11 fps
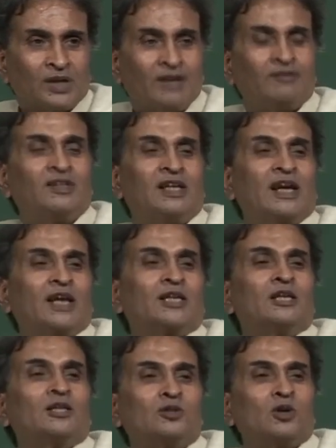If the
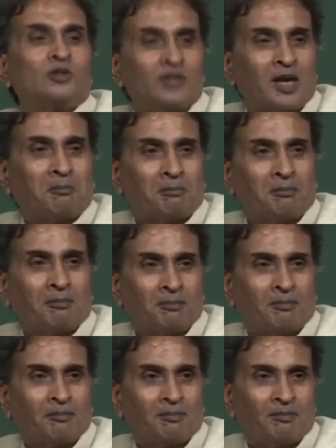direction is not same
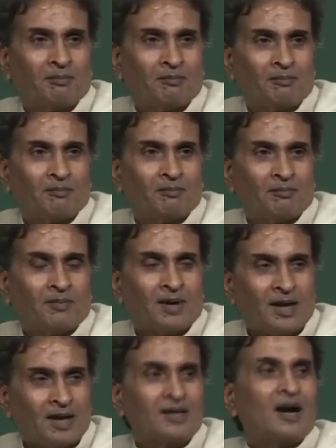
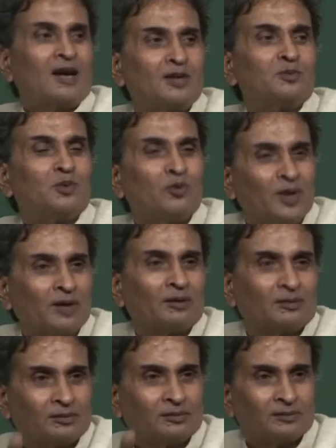and yarn is
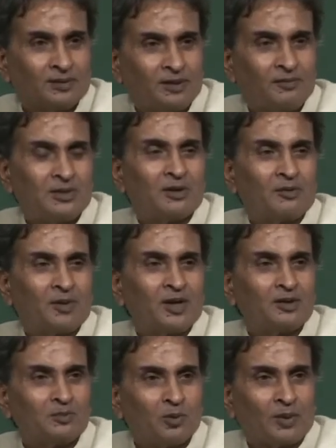moving in whichever way
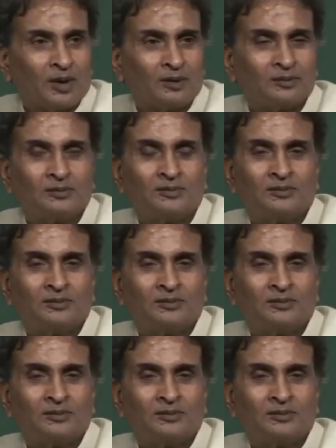it is moving,